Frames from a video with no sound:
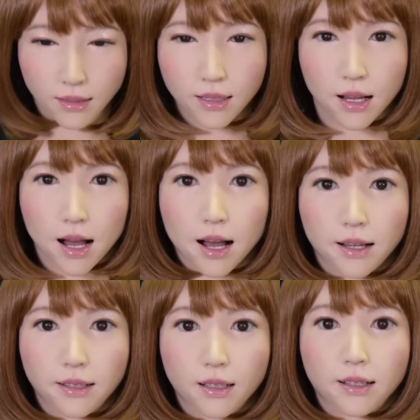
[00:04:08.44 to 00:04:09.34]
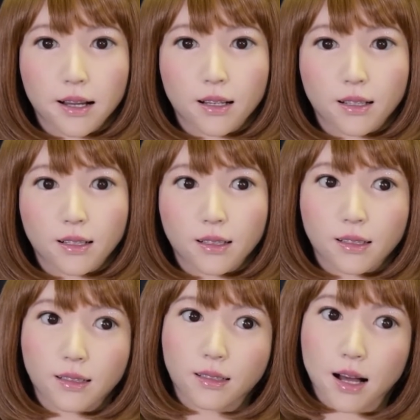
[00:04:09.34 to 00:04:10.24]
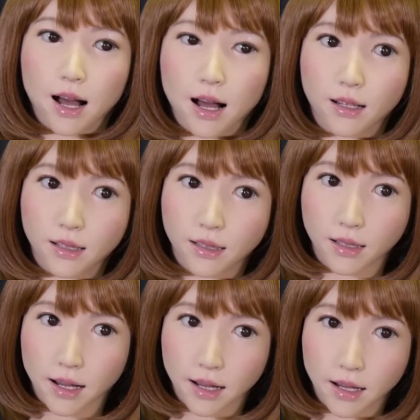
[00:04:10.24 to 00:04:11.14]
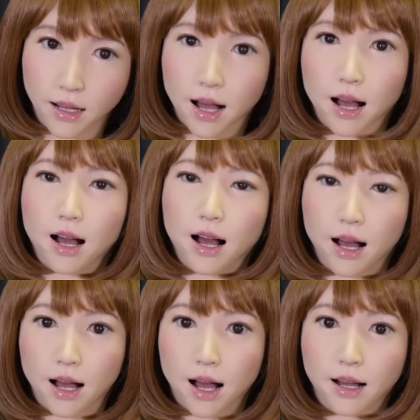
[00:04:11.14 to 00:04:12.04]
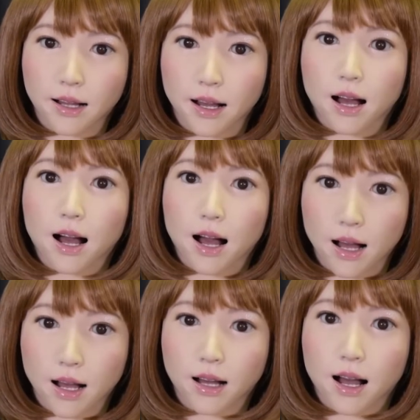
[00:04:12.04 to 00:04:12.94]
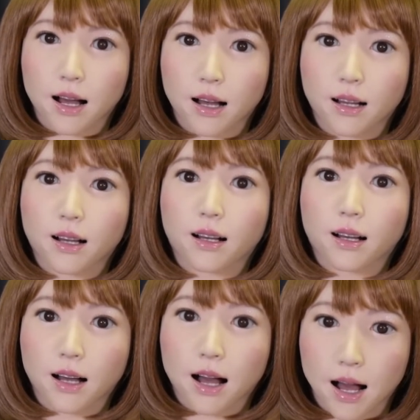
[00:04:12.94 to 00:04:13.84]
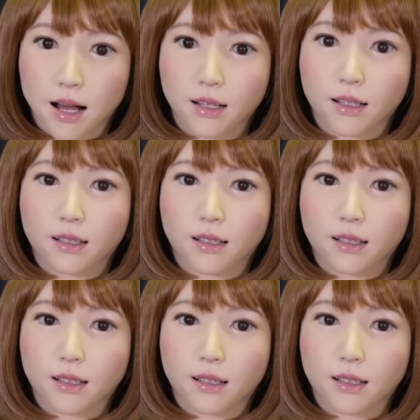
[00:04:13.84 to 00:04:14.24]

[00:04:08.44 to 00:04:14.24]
Hi, Hugh. First, I should clarify what I said about robots ruling the world.